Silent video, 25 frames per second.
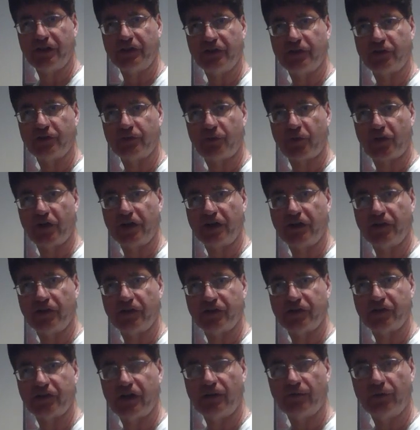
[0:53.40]
the spring and the
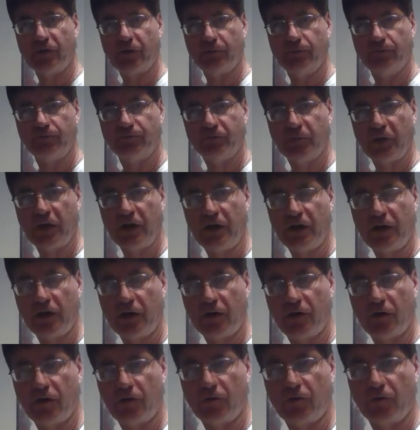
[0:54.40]
summer.
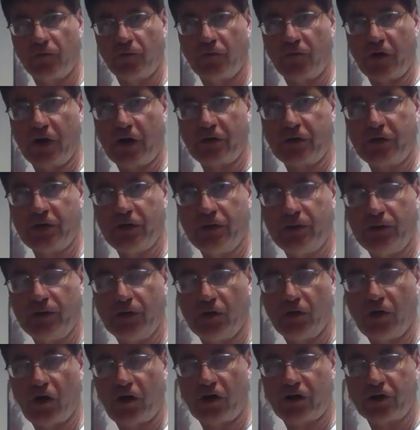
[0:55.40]
Very
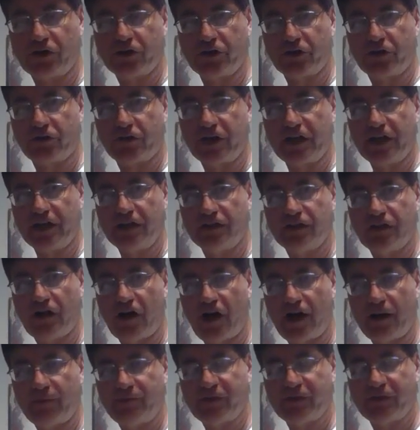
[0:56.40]
large green
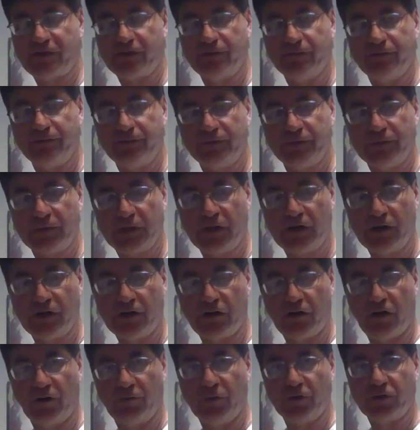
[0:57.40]
tops,
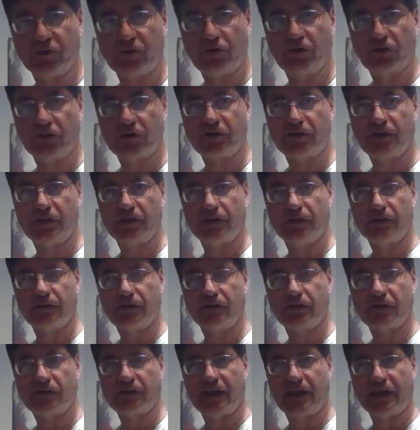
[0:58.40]
almost looks
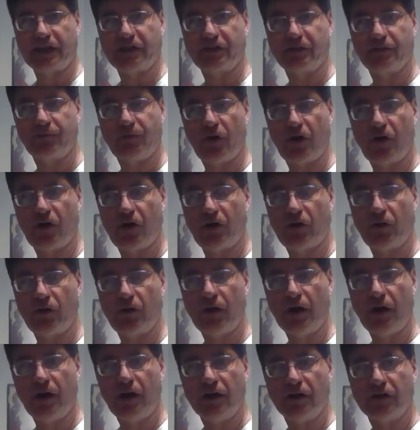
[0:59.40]
like
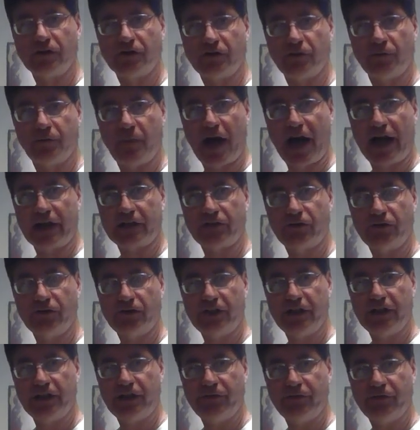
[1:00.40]
small tobacco
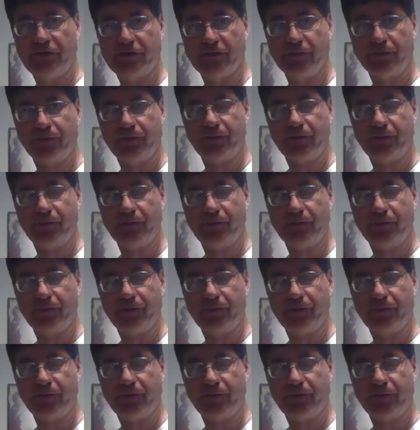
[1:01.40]
leaves.